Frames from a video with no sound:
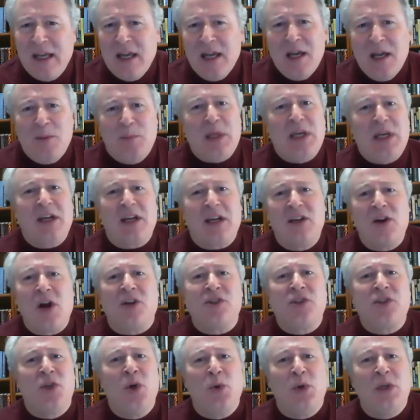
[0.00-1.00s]
but it can
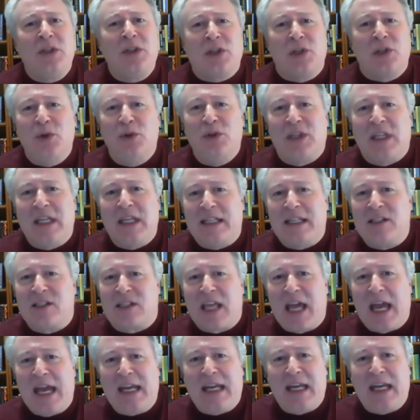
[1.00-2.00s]
also include things
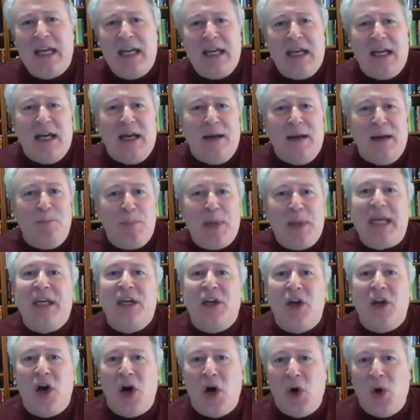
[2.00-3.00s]
like
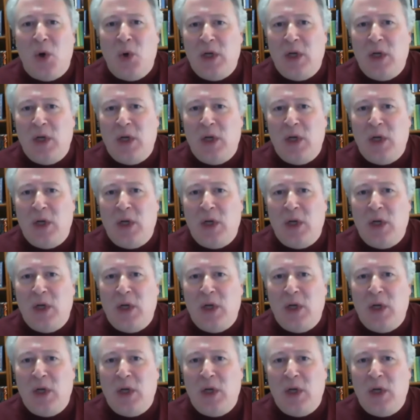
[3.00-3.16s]
bingo.